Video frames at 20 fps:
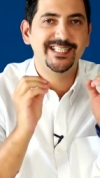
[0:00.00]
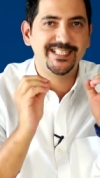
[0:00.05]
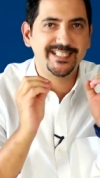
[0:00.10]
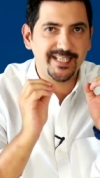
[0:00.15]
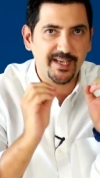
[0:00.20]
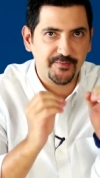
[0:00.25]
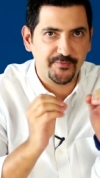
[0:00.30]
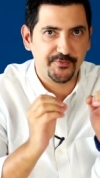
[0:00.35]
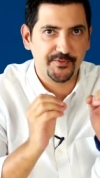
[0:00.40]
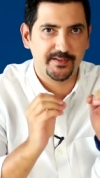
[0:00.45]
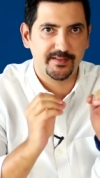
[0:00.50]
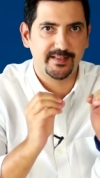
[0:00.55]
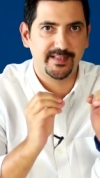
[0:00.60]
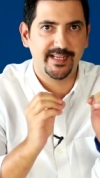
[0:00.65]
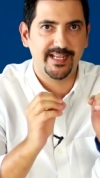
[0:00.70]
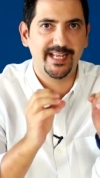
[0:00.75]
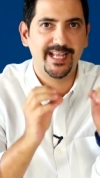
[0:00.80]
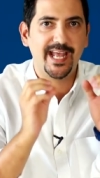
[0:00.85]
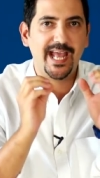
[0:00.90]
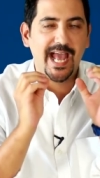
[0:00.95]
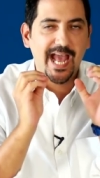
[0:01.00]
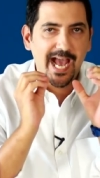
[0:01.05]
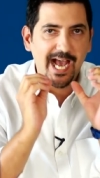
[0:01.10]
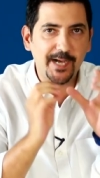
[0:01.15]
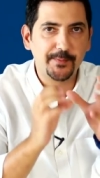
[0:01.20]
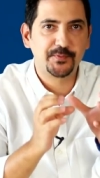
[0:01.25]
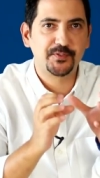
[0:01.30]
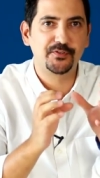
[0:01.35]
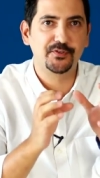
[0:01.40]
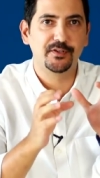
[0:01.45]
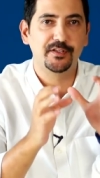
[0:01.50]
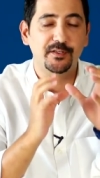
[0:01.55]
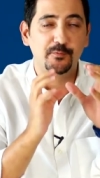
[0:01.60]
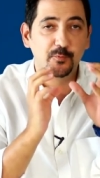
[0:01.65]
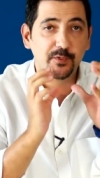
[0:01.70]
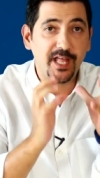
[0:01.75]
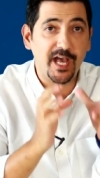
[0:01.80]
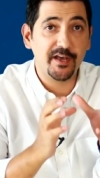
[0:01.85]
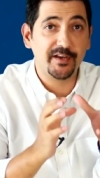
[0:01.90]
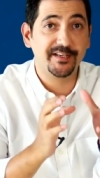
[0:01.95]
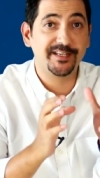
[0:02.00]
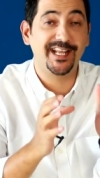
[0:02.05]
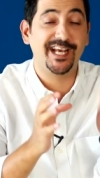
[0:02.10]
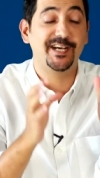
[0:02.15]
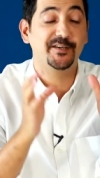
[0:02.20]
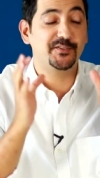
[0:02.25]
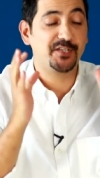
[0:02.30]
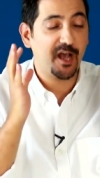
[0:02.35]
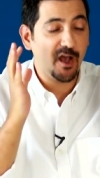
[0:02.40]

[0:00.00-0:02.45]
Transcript: definitely, absolutely, without a doubt,